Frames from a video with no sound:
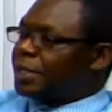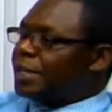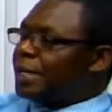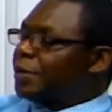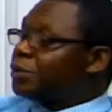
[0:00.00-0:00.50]

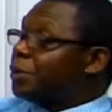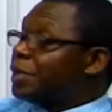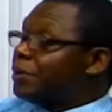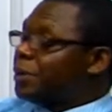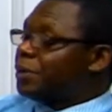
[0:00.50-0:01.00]
There are also what
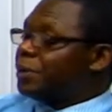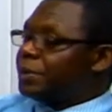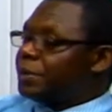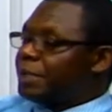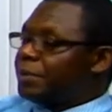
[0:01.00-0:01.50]
we call
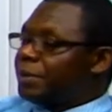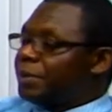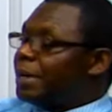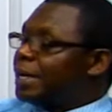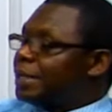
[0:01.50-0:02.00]
table
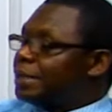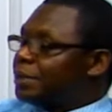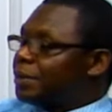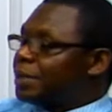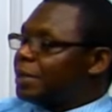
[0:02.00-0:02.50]
manners
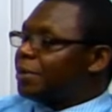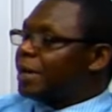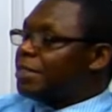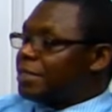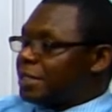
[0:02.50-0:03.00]
or table
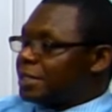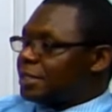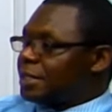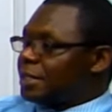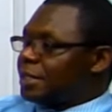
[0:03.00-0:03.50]

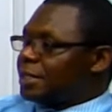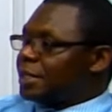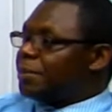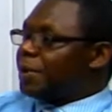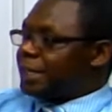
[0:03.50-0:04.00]
ethics,
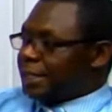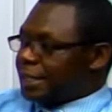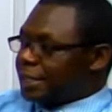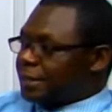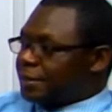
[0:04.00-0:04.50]
table
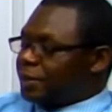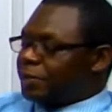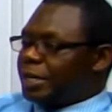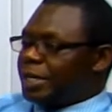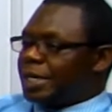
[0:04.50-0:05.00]
etiquette,
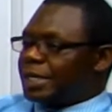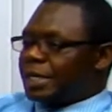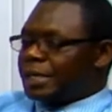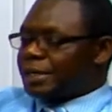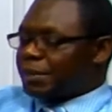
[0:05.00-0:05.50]
meaning that
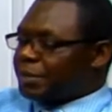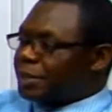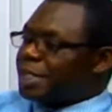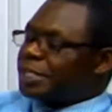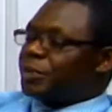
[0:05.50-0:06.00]
there are some
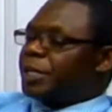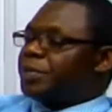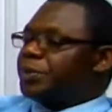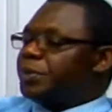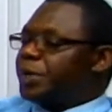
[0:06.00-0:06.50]
things you can
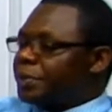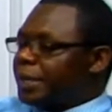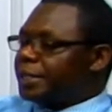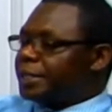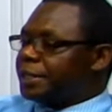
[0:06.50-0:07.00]
do when
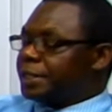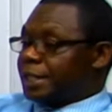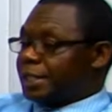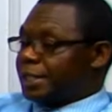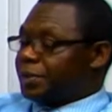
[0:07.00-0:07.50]
you're eating
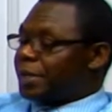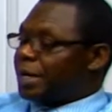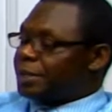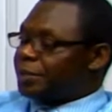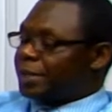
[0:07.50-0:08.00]
and things like
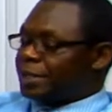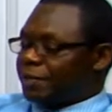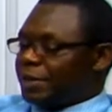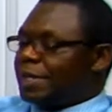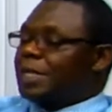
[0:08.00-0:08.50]
that.
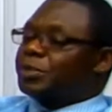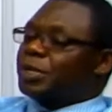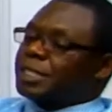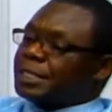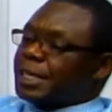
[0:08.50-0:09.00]
So
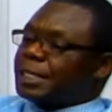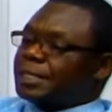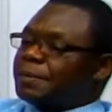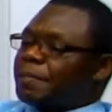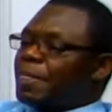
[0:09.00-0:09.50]
in this
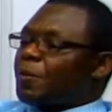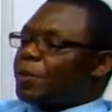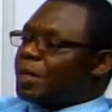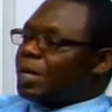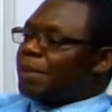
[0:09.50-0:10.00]
case,
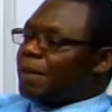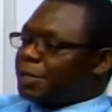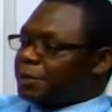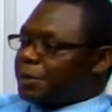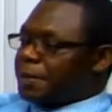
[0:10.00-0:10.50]
we're looking at
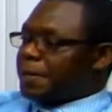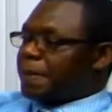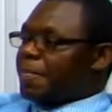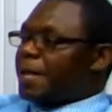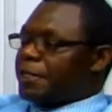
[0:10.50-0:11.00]
public speaking
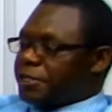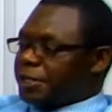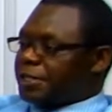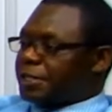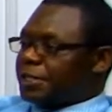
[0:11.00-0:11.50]

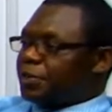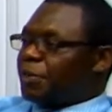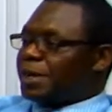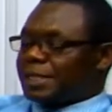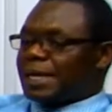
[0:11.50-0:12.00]
ethics. So
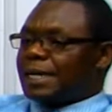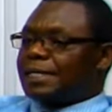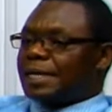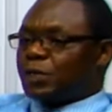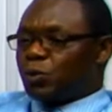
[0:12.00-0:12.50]
basically,
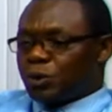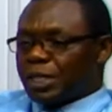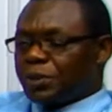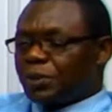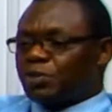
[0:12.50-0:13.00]
the do's
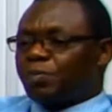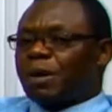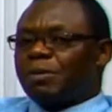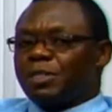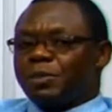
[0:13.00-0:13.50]
and don'ts of
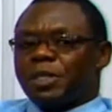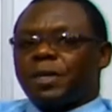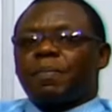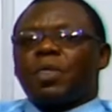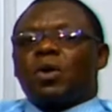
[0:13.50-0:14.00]
public
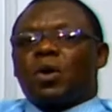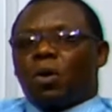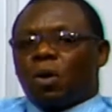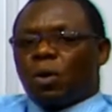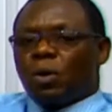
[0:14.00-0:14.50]
speaking
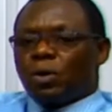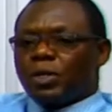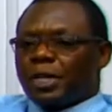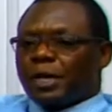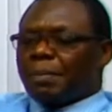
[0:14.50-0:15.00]
or
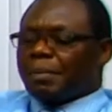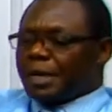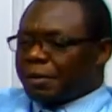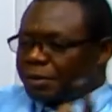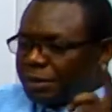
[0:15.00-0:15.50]
the
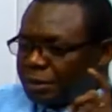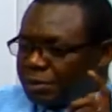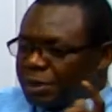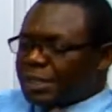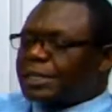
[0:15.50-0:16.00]
manners.
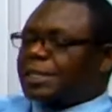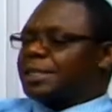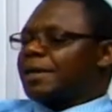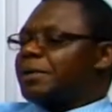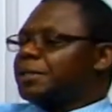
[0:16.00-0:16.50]
mechanisms that
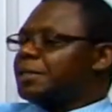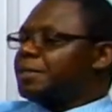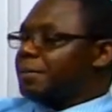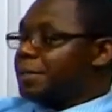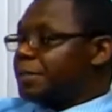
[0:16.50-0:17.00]
surround public